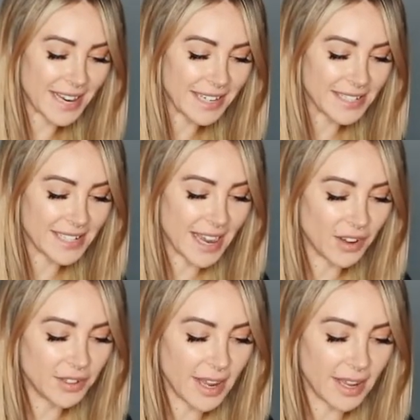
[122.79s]
taken
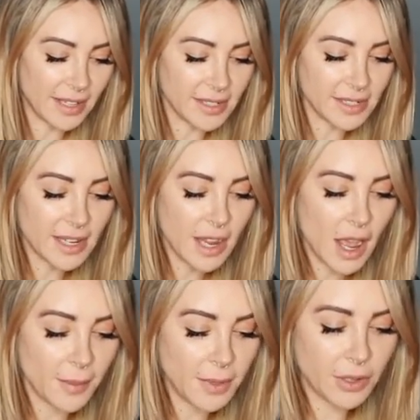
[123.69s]
down, and
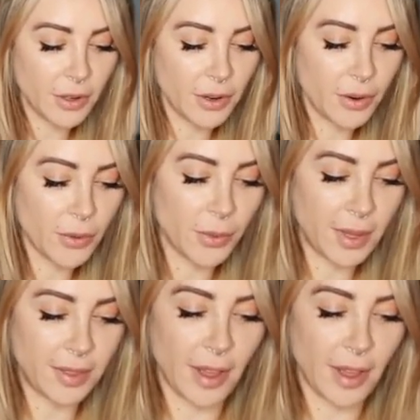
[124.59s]
I'm gonna go with